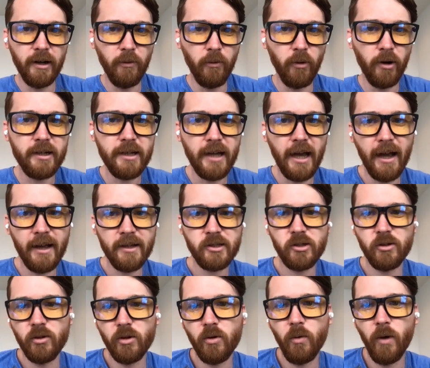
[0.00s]
I wanted to ask
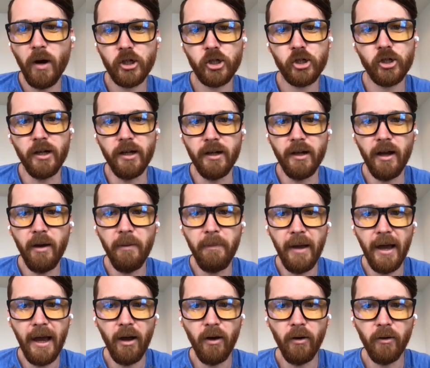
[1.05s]
you a question
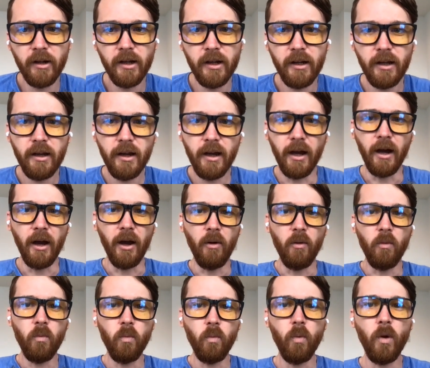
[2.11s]
about
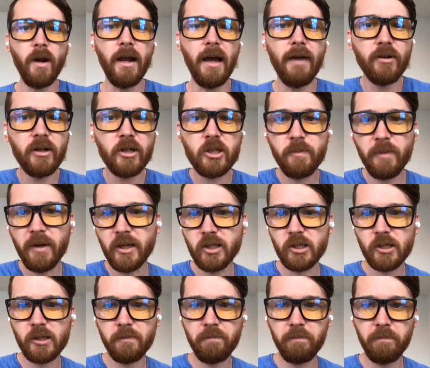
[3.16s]
what
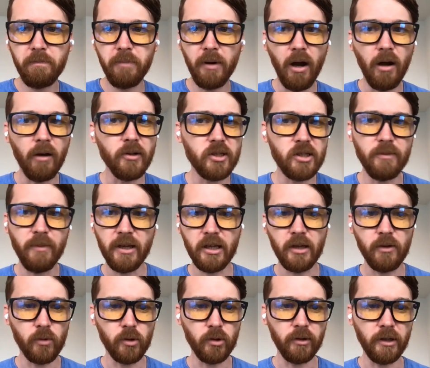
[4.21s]
evidence-based
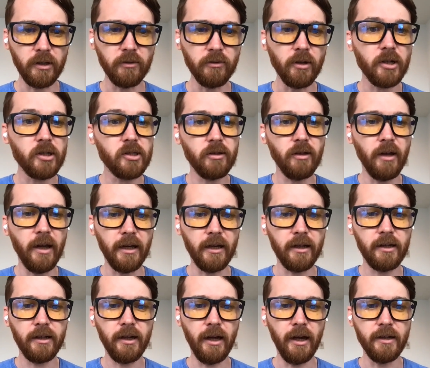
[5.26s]
policymaking really looks like
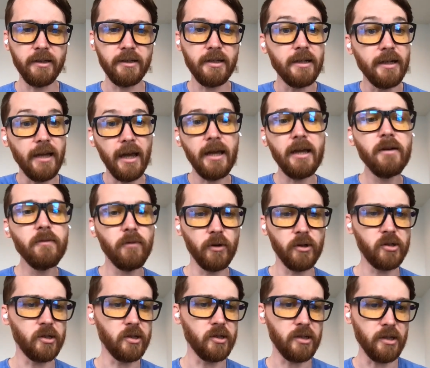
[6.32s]
today
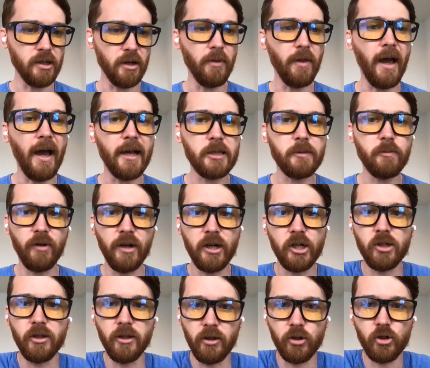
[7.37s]
versus, you know, the
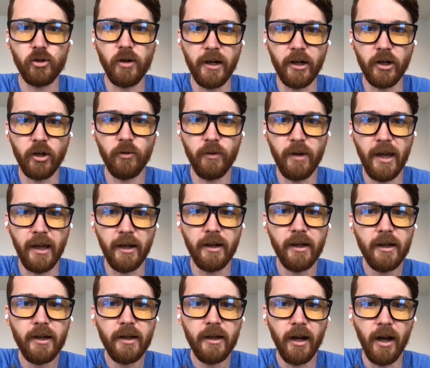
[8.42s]
aspiration that you're trying to create.
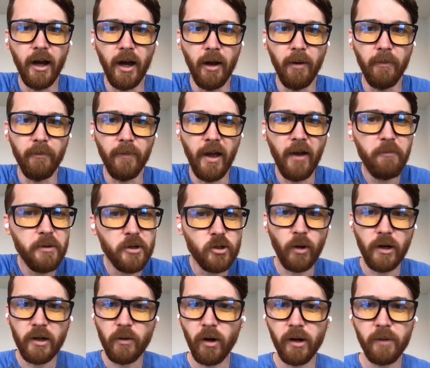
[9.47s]

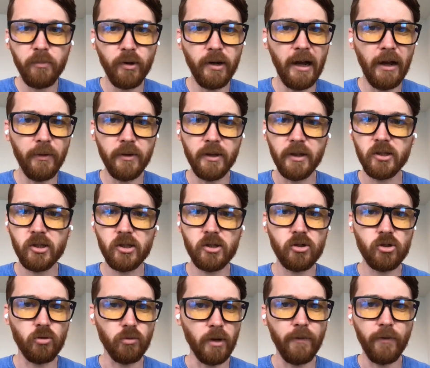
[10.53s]
FP21 put out this
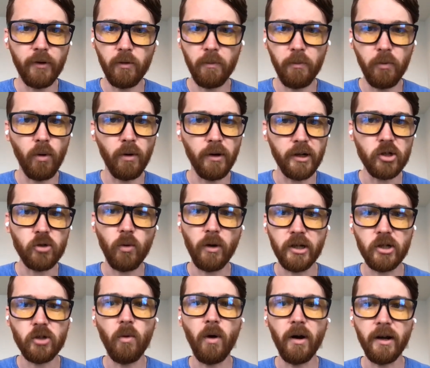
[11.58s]
terrific report in
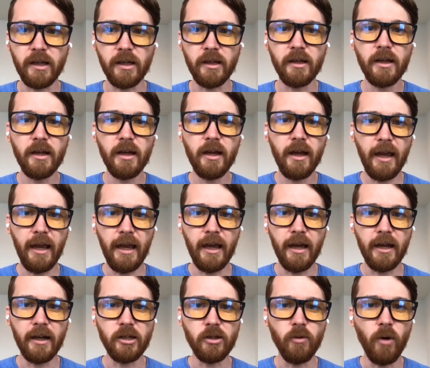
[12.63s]
2020,
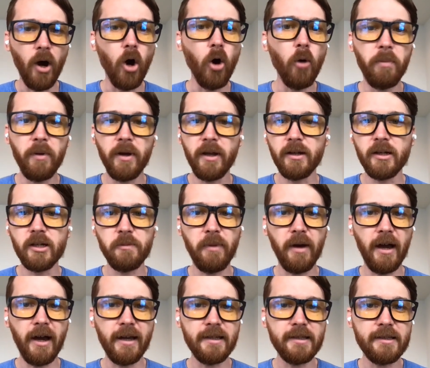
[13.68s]
and you opened
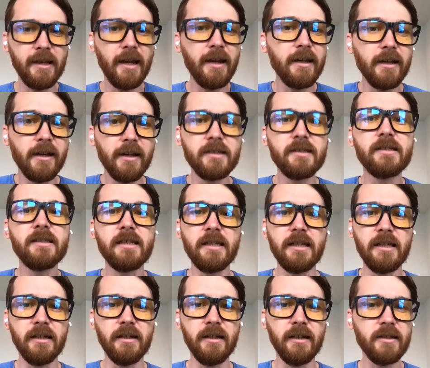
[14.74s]
by setting a
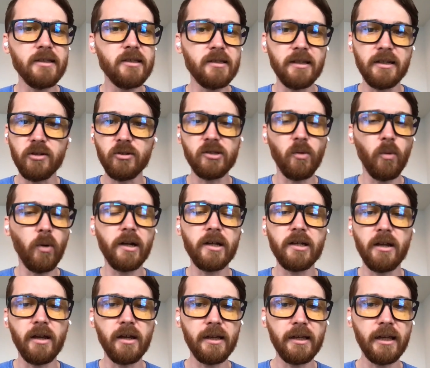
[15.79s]
scene. And so you wanted
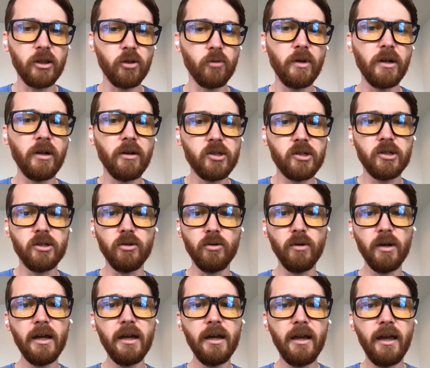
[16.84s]
to get the readers
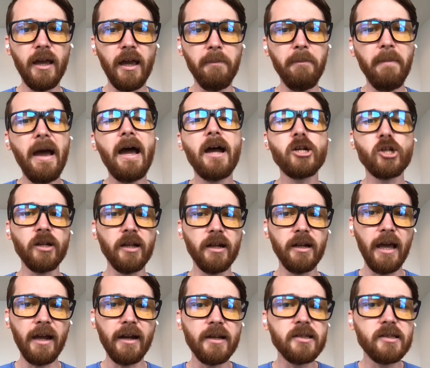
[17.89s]
to imagine an
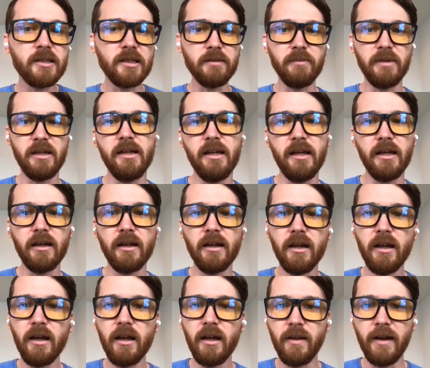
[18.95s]
NSC meeting,
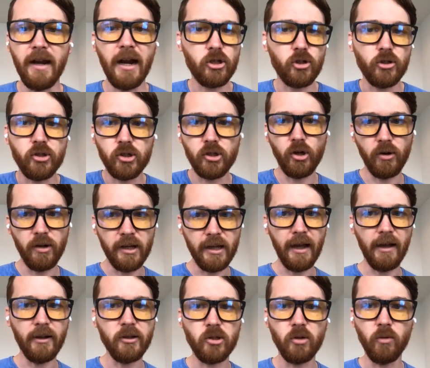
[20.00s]
the National Security
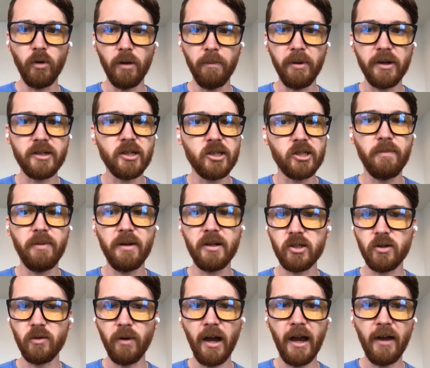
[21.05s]
Council, where participants
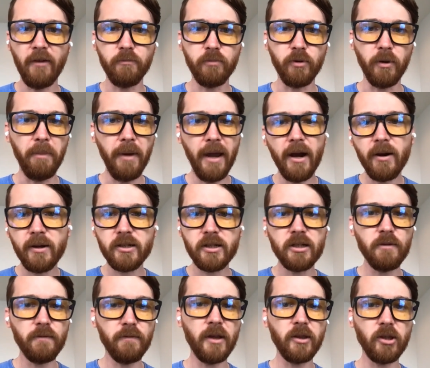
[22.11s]
arrive prepared to
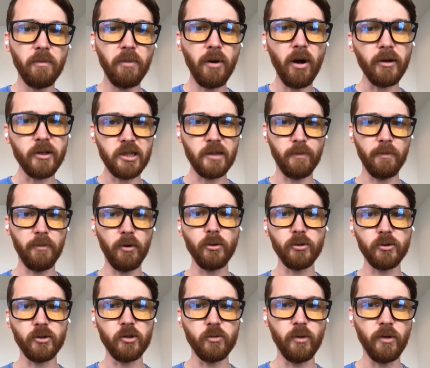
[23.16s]
defend their policy
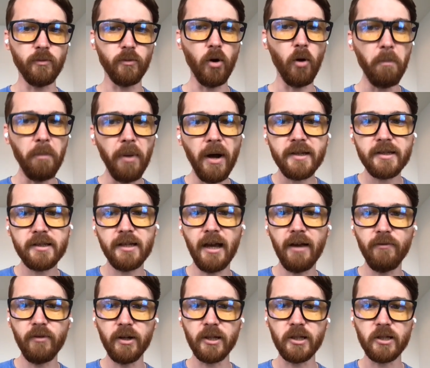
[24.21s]
proposals with robust
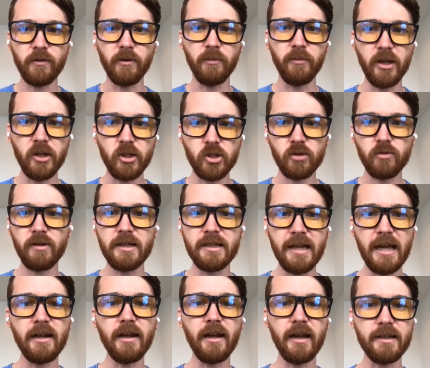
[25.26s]
evidence from history,
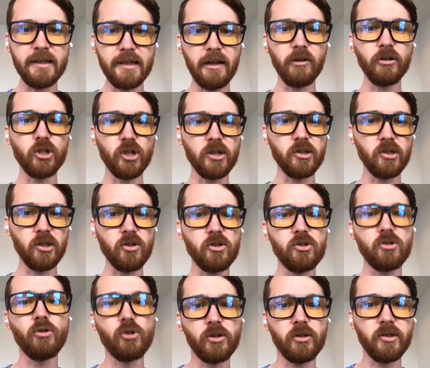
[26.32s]
data, intelligence, and
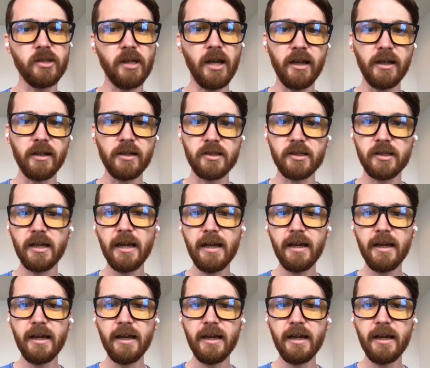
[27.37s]
social science.